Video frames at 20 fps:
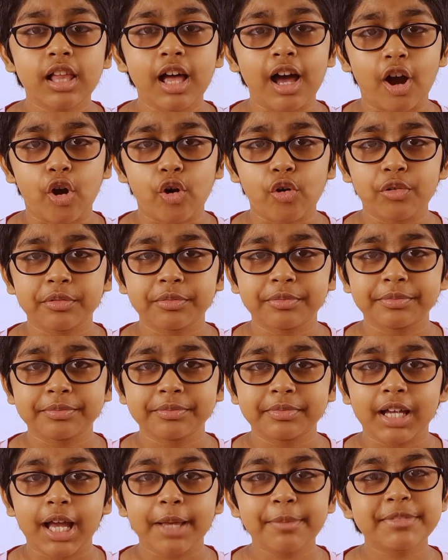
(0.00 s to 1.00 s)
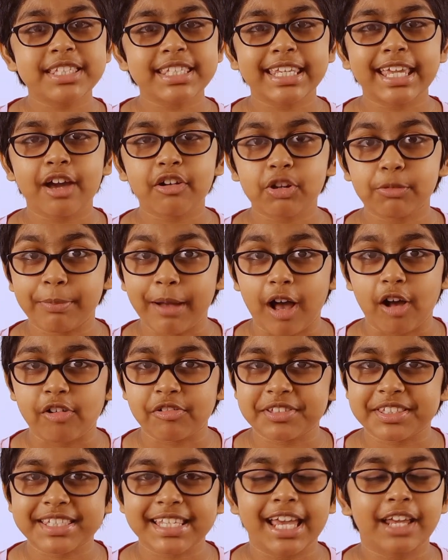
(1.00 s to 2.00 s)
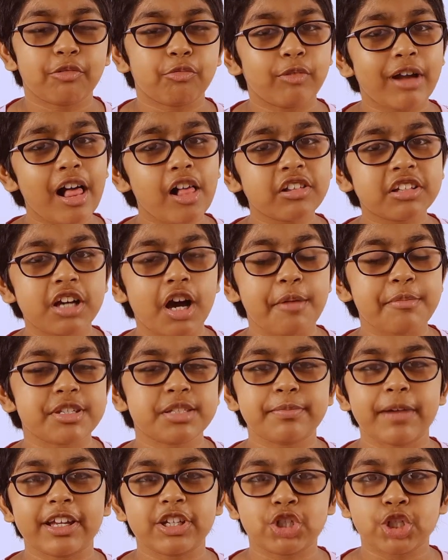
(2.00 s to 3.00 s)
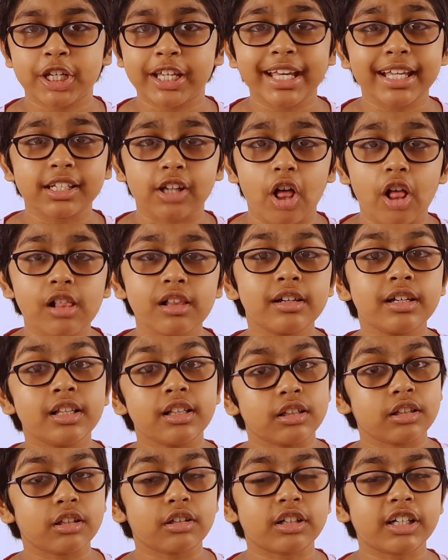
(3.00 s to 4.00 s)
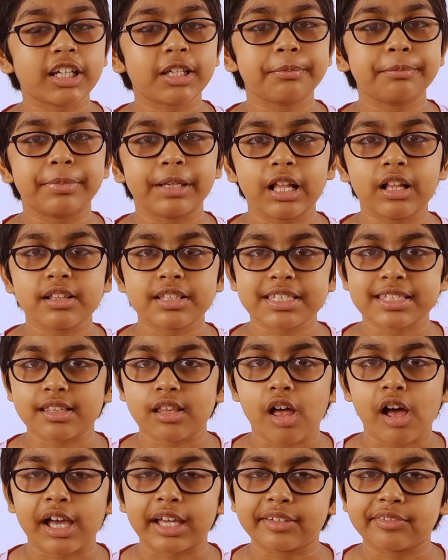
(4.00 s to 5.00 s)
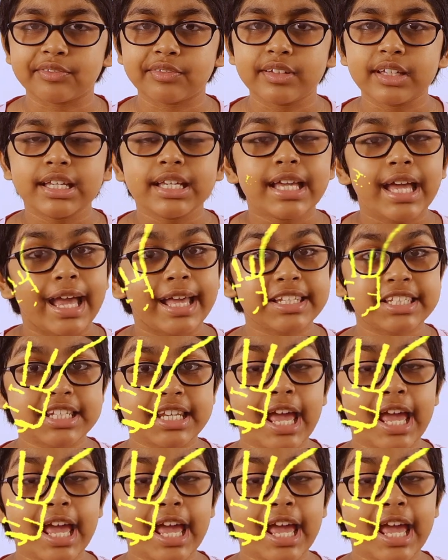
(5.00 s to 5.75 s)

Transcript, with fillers: Hello, I'm Siyona Bose, and welcome to my channel, Learning Builds Life. And